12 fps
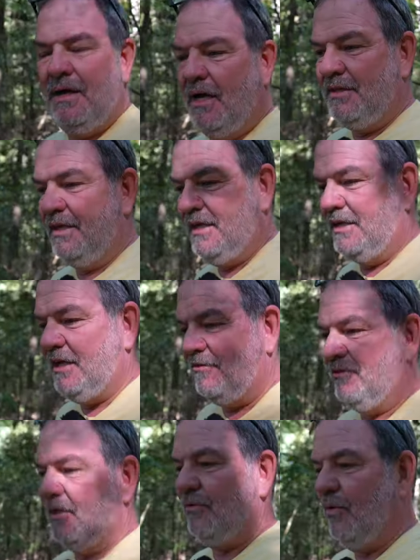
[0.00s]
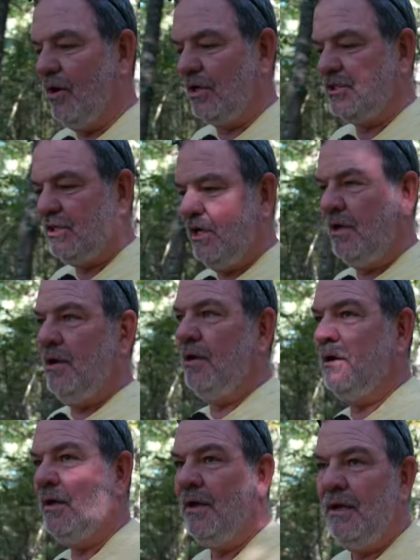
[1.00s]
I think it definitely works.
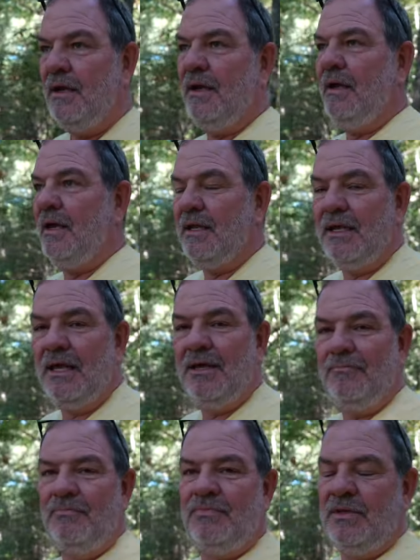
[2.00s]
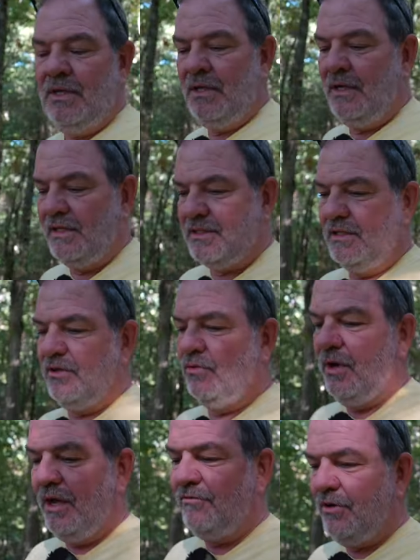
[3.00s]
And again, it's a little
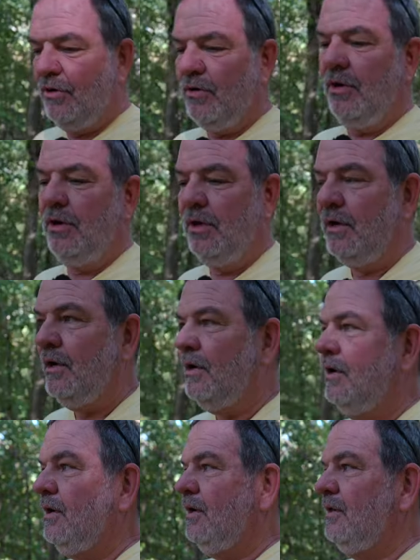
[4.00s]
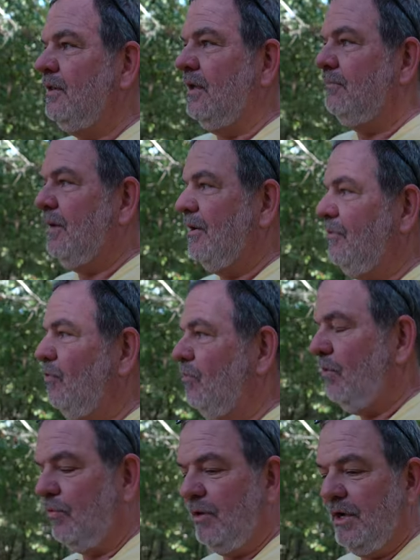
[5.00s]
heavier than my
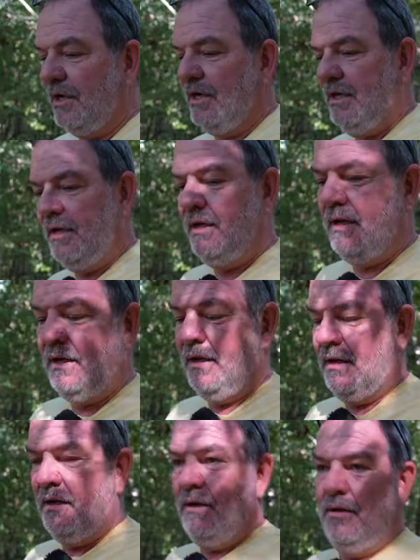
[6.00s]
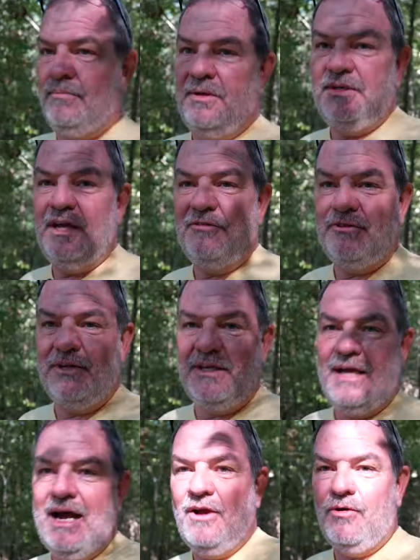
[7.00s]
normal rig, but definitely
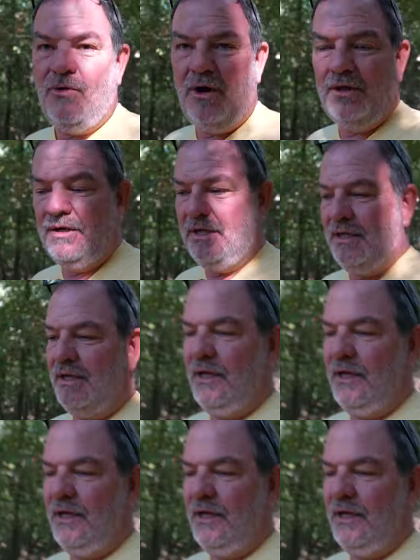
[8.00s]
higher quality.